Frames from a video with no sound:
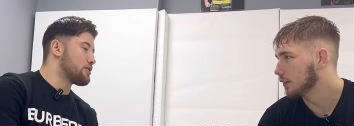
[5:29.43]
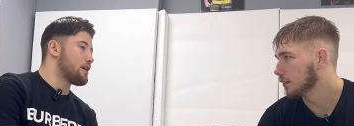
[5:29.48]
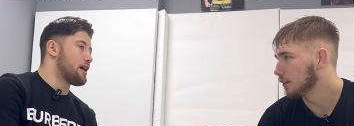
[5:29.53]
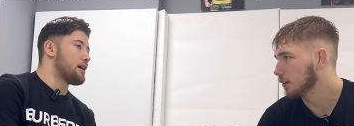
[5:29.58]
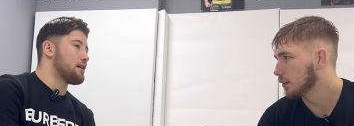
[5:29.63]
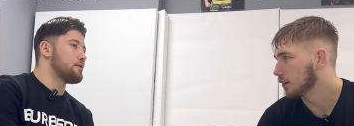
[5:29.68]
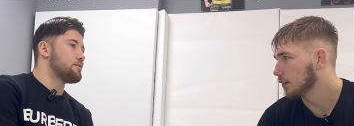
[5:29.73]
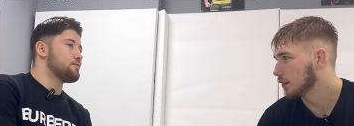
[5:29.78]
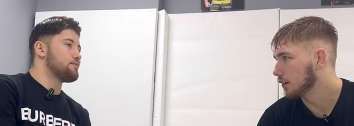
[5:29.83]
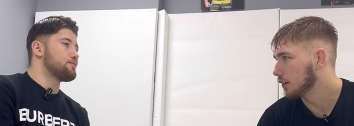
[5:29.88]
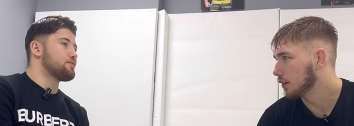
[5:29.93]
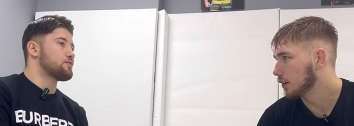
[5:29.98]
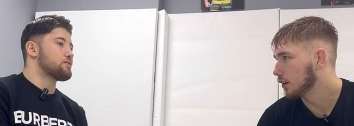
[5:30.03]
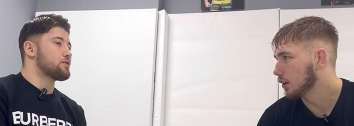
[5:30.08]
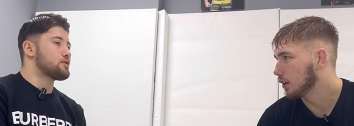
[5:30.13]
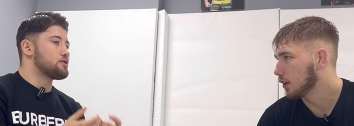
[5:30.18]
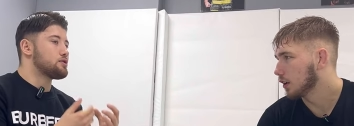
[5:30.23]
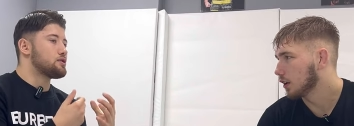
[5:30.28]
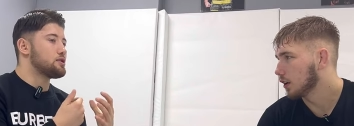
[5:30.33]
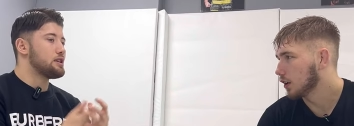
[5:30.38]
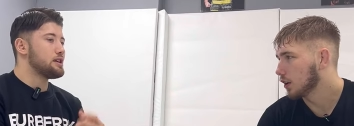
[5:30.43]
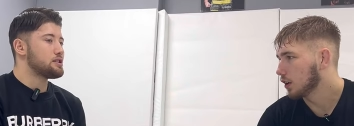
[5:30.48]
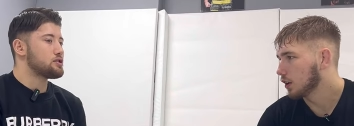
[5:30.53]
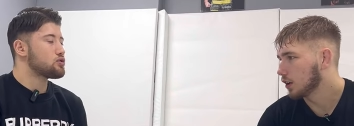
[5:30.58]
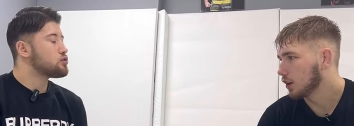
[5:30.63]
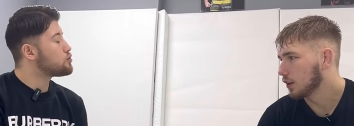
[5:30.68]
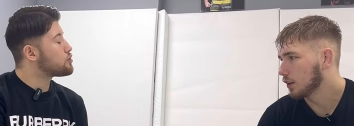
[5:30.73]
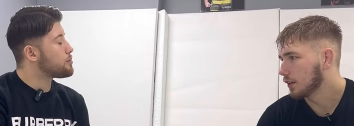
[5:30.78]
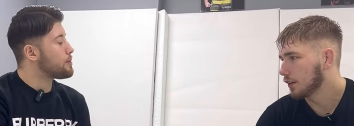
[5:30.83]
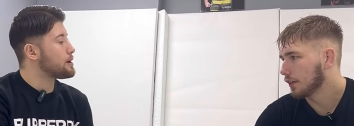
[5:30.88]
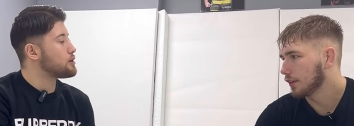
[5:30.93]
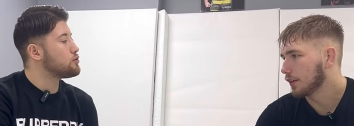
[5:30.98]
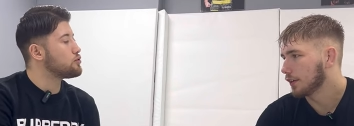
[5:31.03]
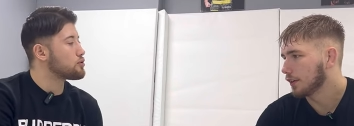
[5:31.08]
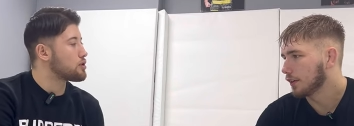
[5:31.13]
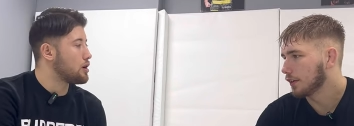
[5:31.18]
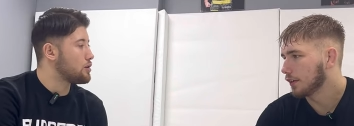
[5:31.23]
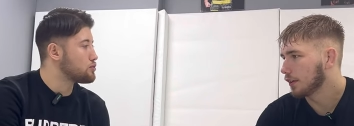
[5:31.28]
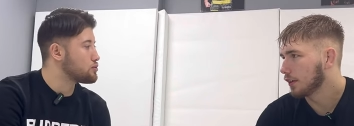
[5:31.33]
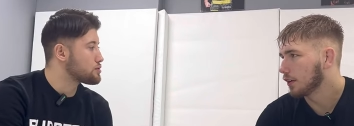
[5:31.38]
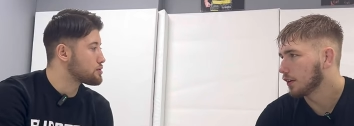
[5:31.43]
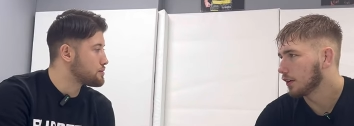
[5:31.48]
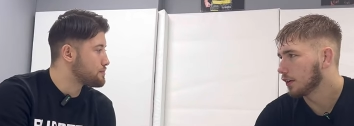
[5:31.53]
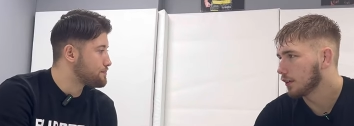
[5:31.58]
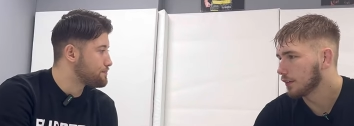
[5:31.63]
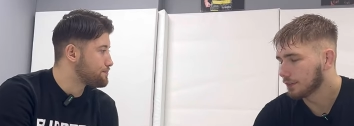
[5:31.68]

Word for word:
Speaker 1: that. So let's talk about your goals.